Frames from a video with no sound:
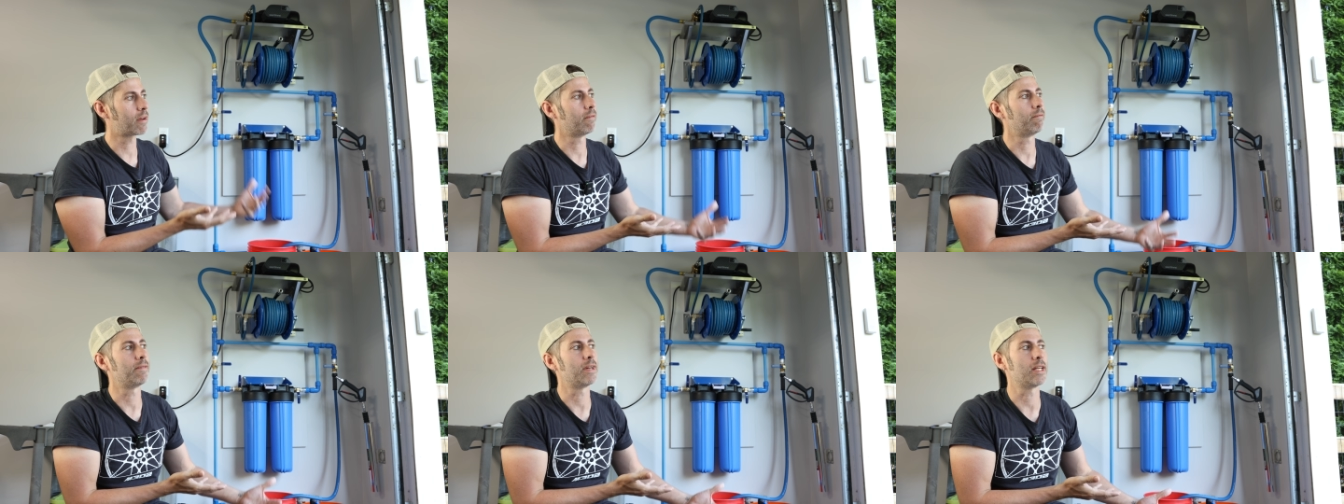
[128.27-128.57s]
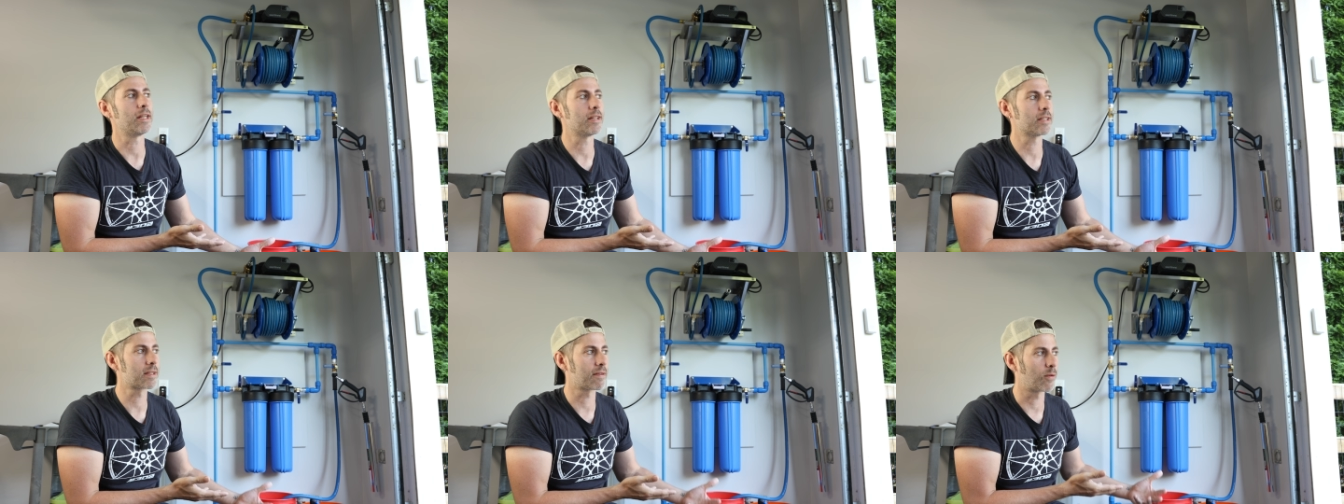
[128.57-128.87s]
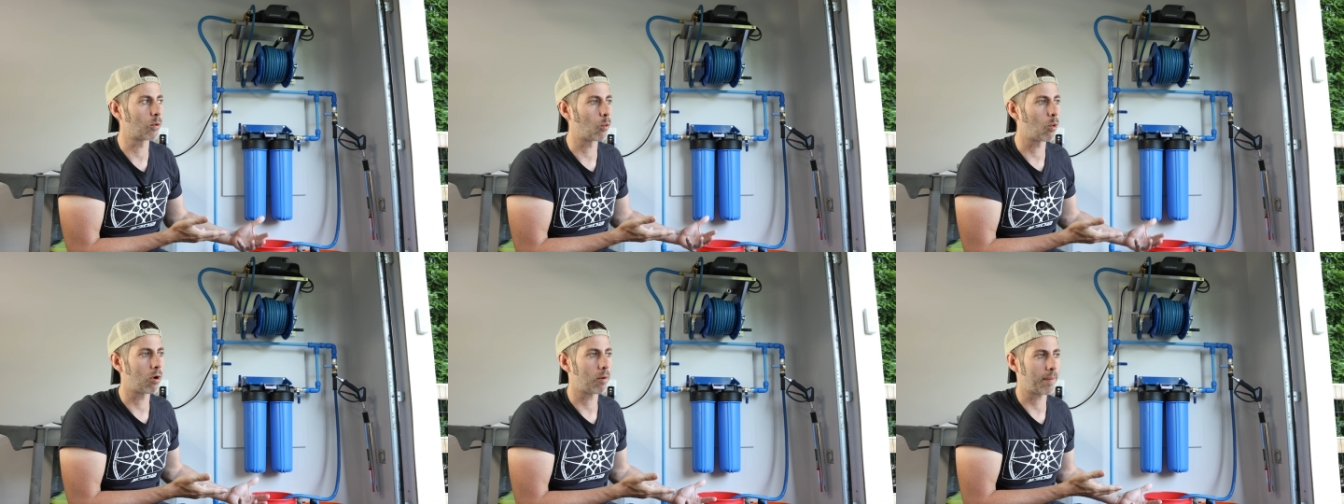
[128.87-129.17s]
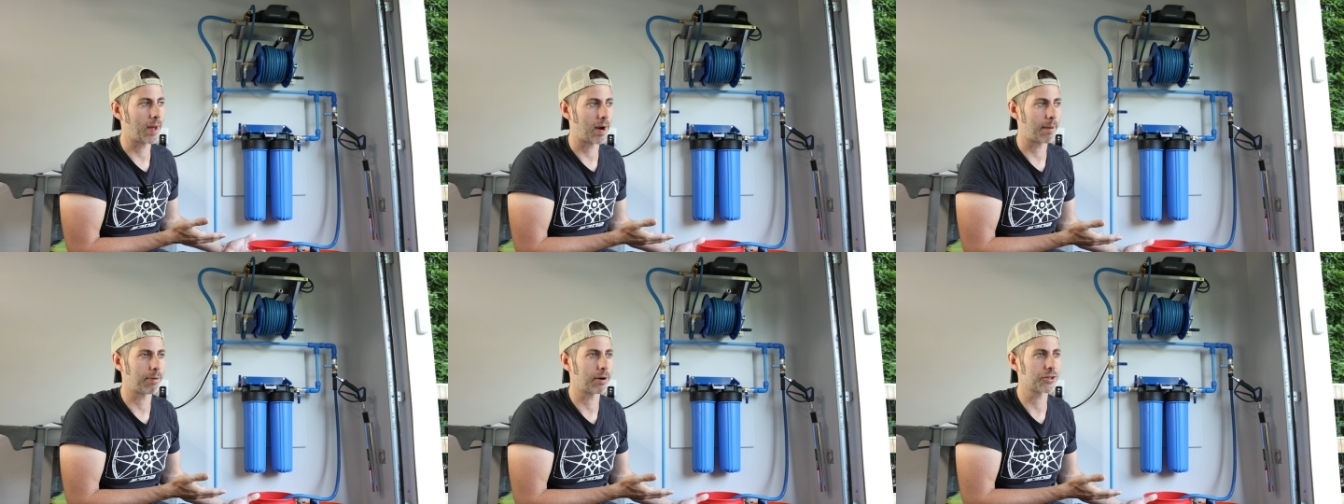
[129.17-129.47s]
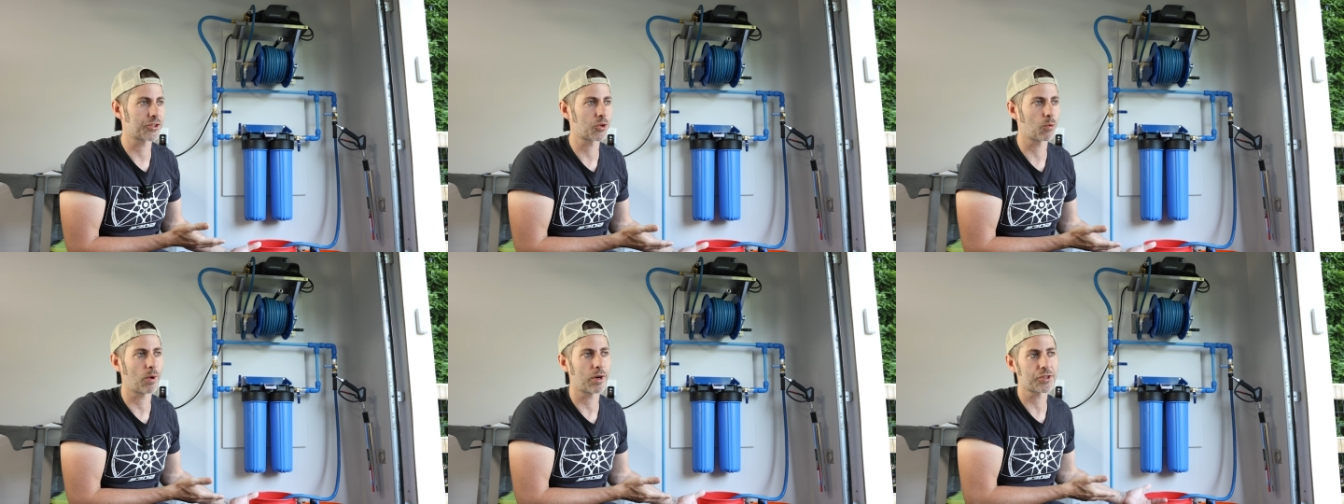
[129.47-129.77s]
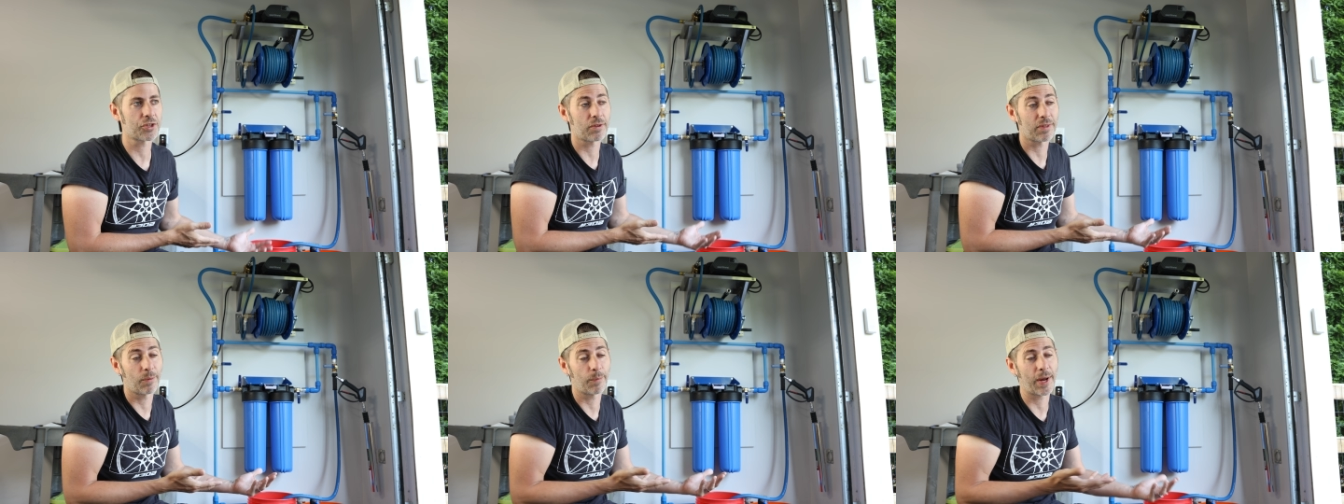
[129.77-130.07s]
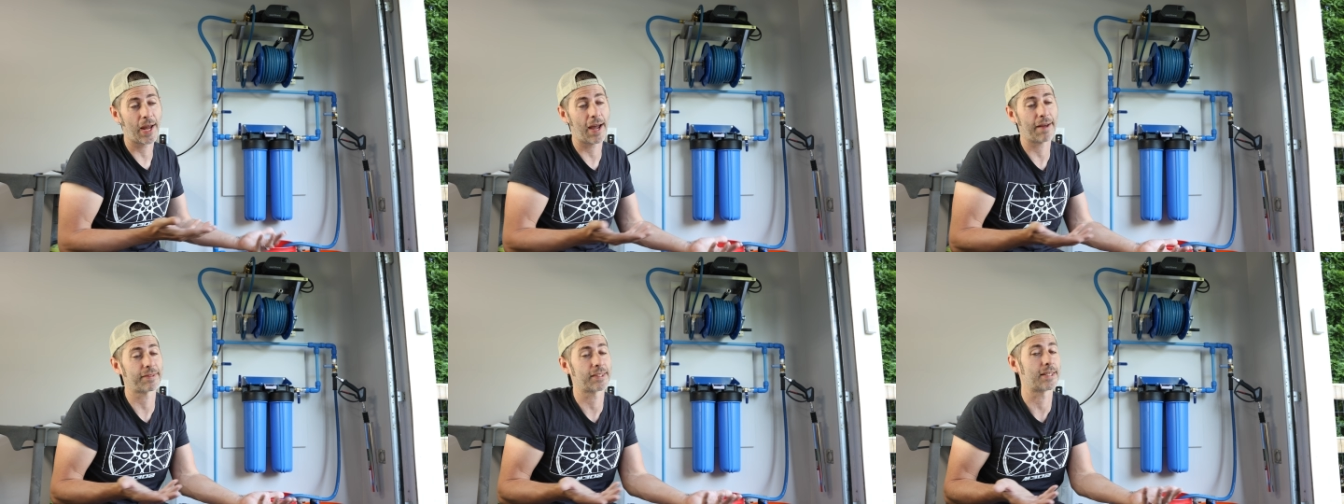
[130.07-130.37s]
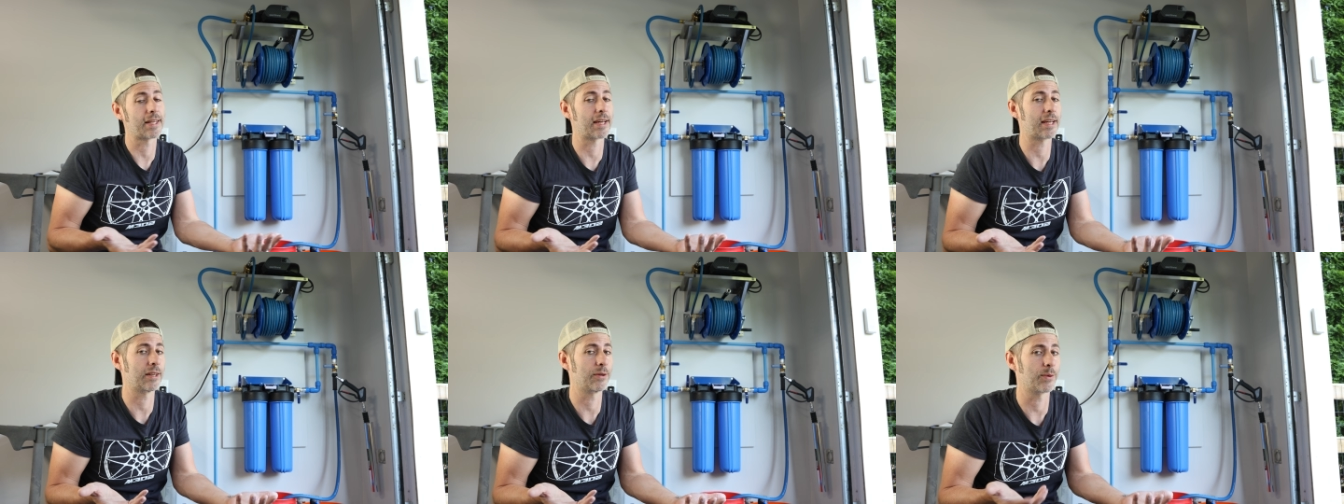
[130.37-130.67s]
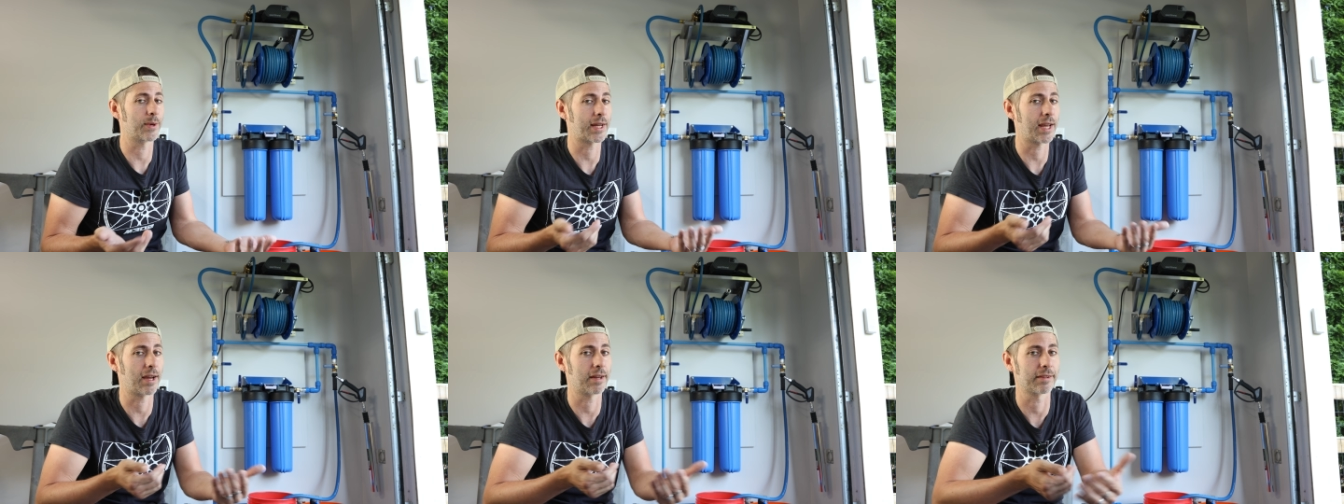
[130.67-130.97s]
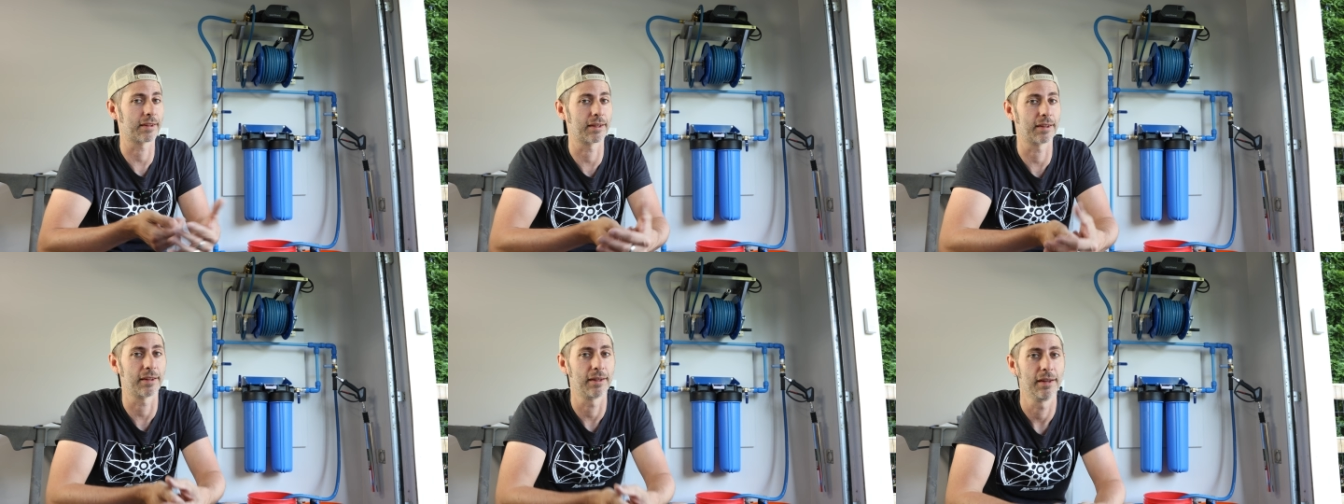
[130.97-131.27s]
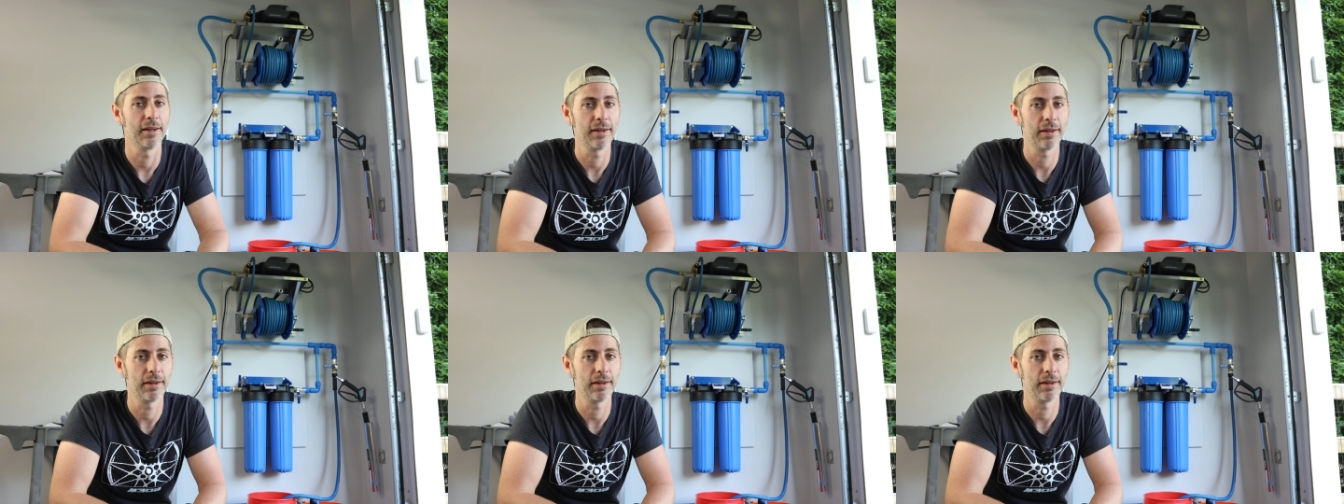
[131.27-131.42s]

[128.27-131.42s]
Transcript: convenience of a wall-mounted pressure washer, then we have to take into account the